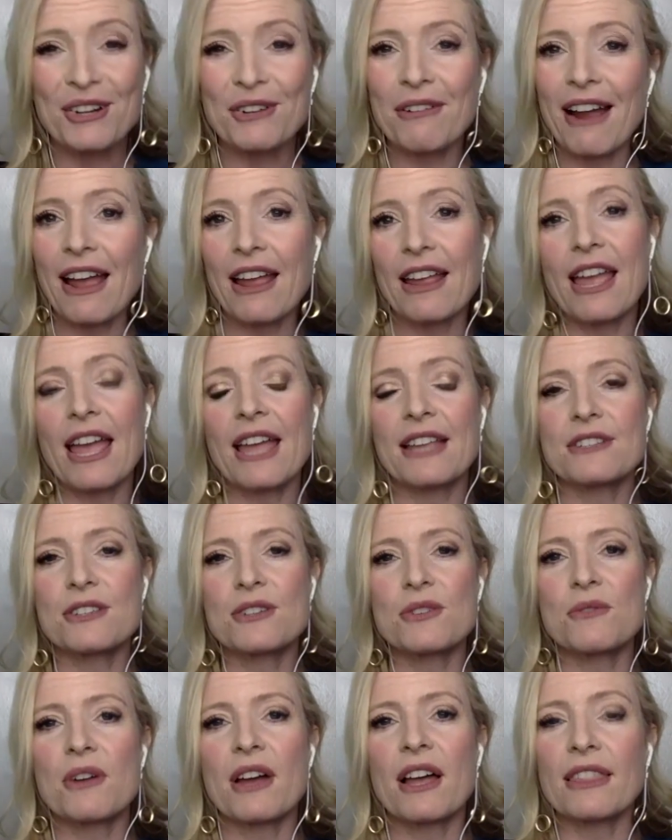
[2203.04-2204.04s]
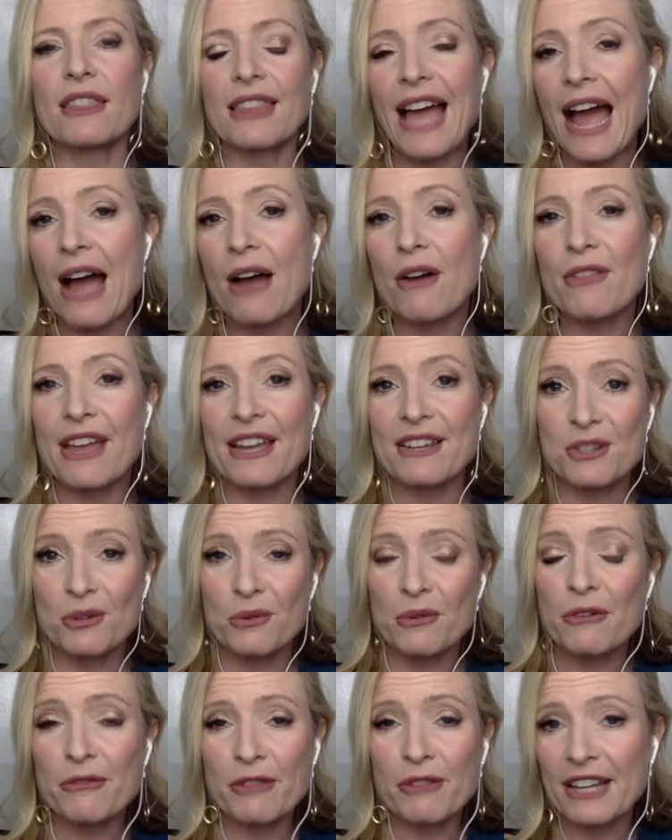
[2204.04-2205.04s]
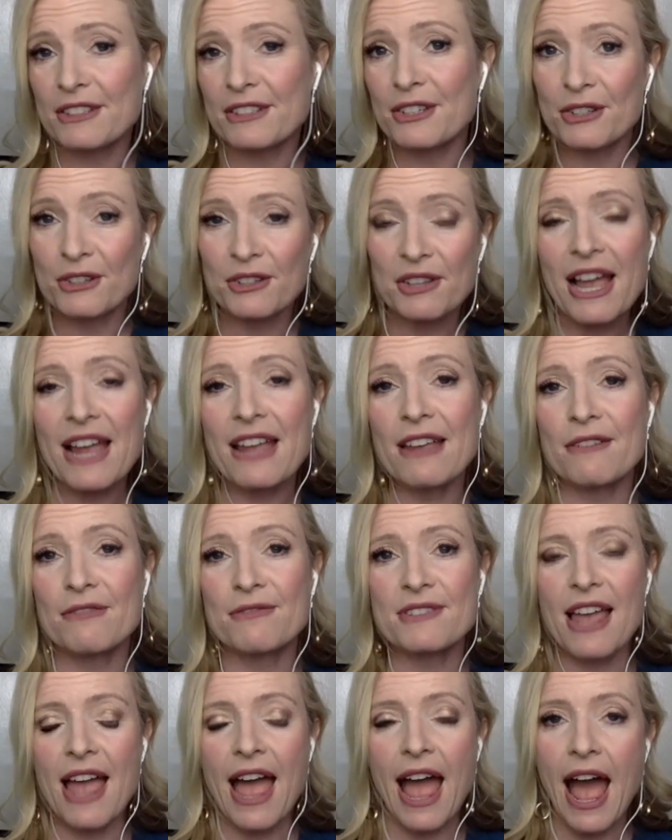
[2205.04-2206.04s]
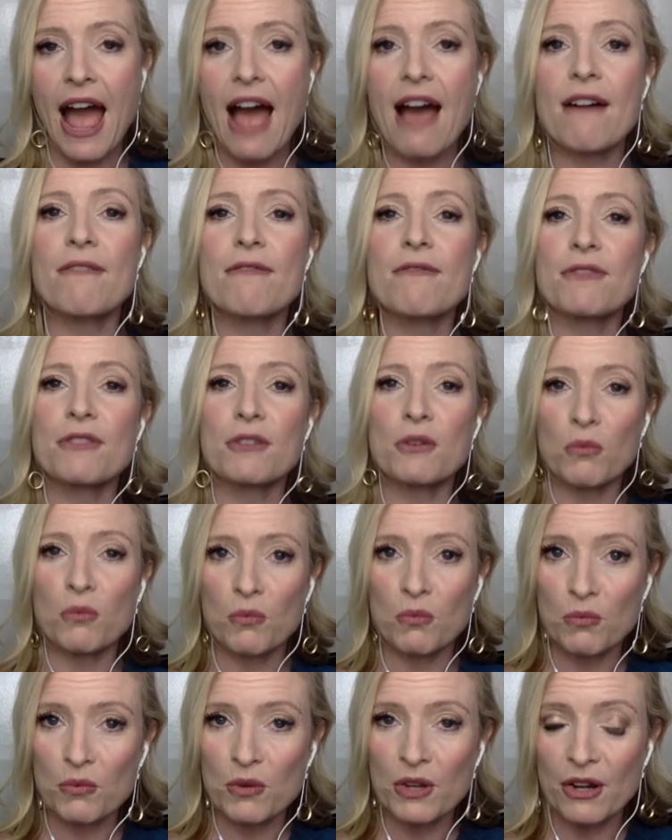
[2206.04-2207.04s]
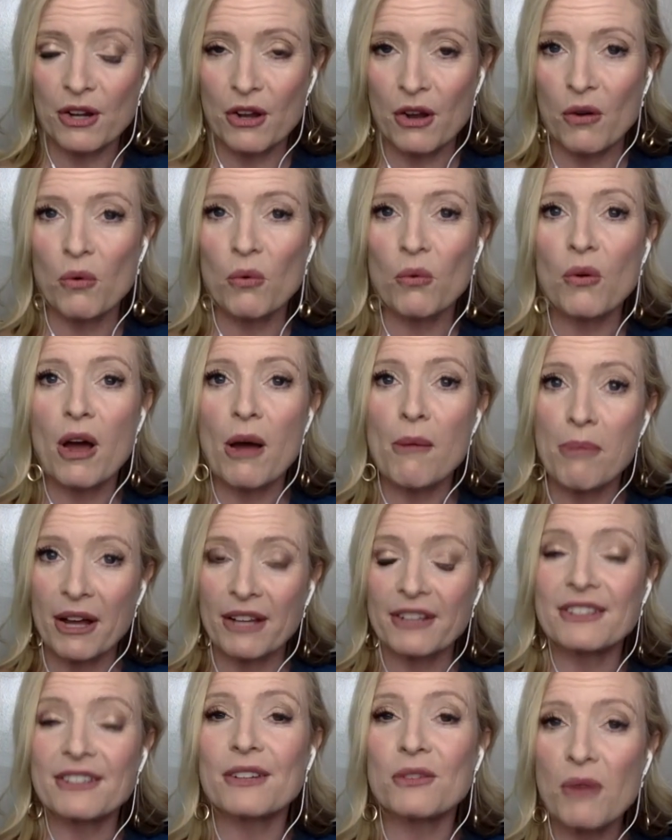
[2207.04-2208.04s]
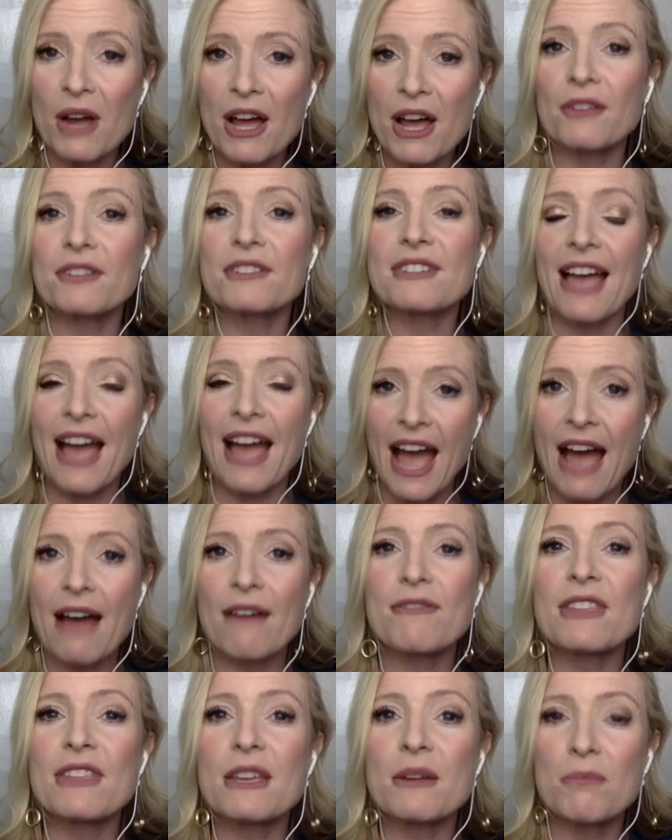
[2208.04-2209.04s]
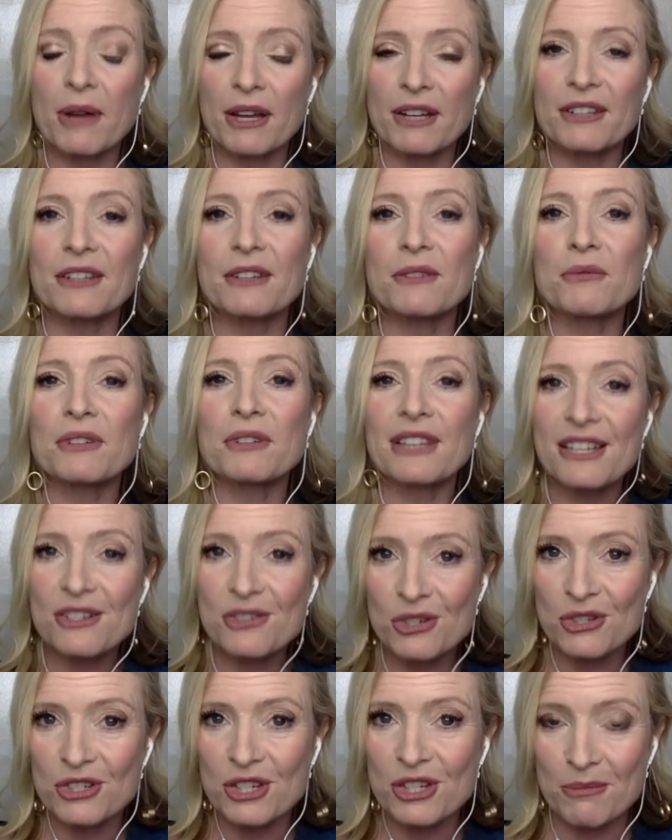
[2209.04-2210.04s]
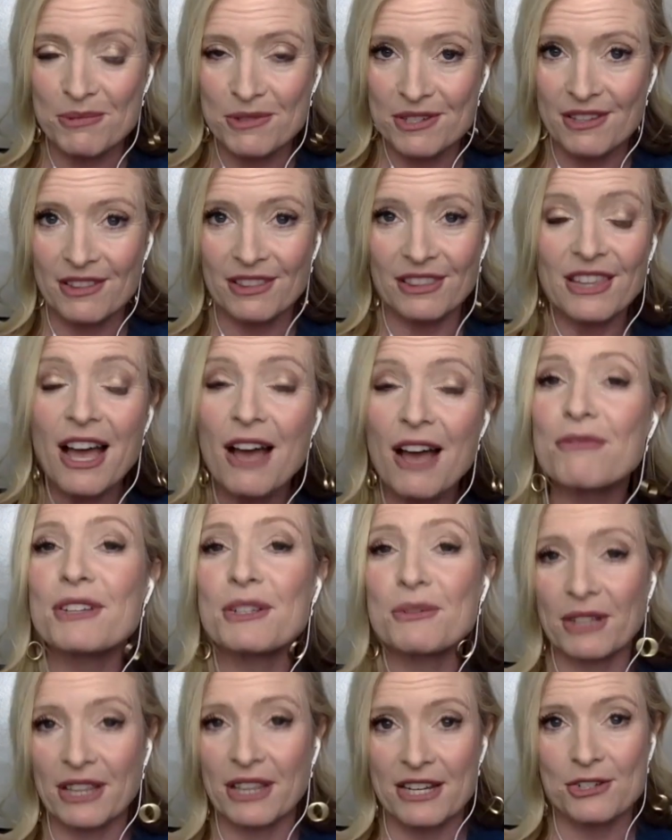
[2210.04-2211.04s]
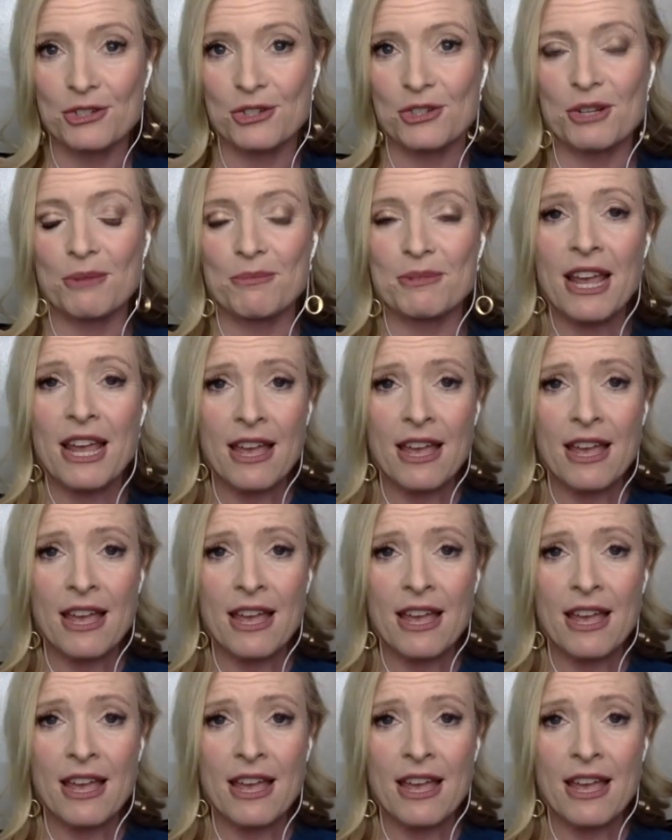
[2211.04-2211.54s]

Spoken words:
right? And to allow that to reflect in your life, to have the, abundant wealth, to have the abundant relationships and love in relationships,